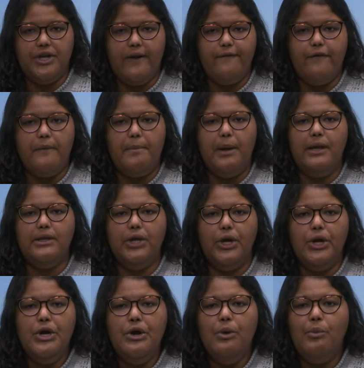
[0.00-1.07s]
Jennifer
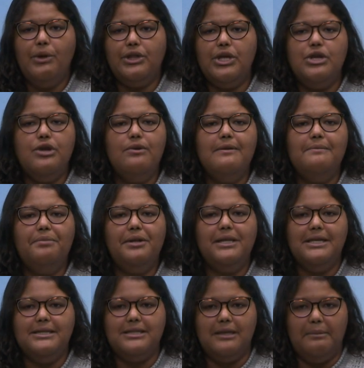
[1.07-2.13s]
Butler with the Newton
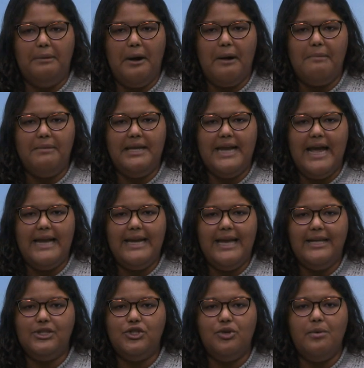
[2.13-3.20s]
Police Department at
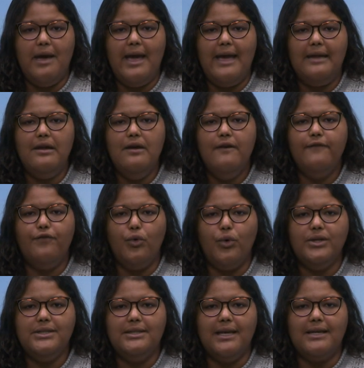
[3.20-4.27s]

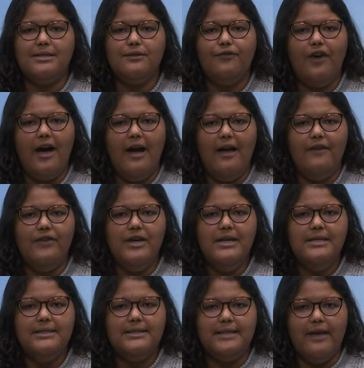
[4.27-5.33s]

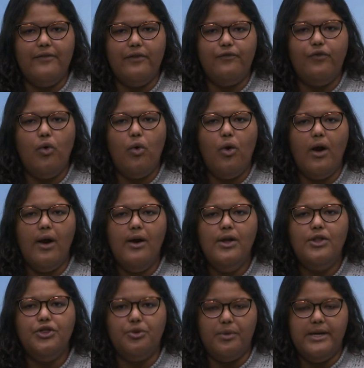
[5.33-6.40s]

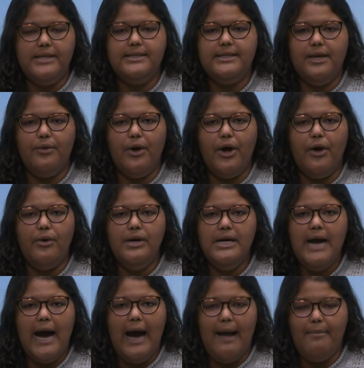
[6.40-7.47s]
828-465-7430.
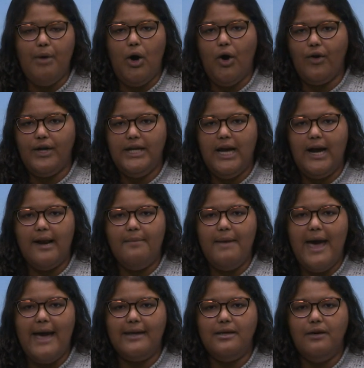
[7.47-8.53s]
I'm Arianna
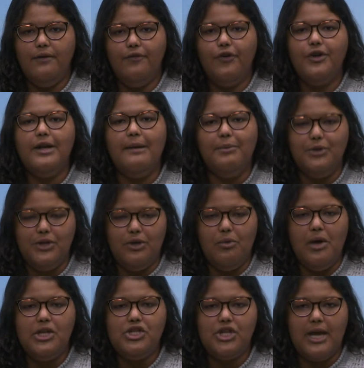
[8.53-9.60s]
Mack for
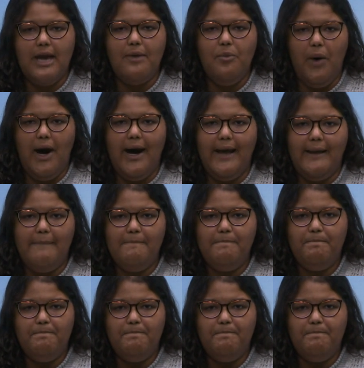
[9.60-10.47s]
WHKY.